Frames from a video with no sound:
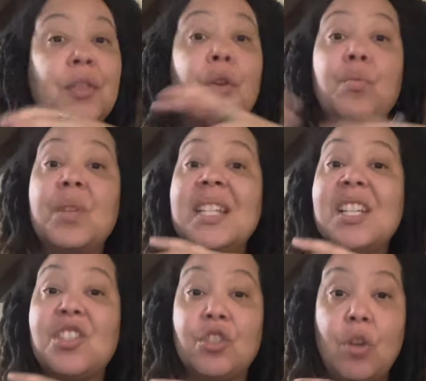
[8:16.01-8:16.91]
they're
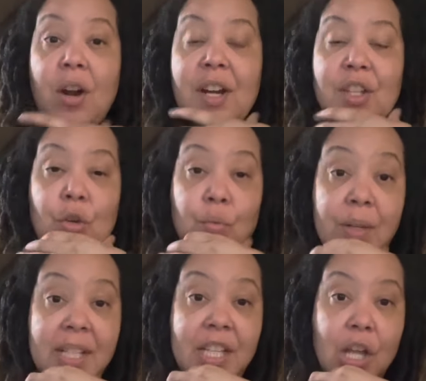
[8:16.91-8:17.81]
really started, they're
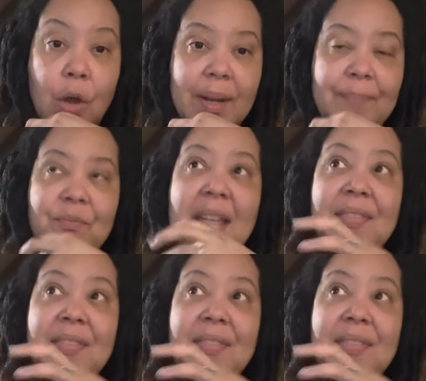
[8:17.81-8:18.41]
really going.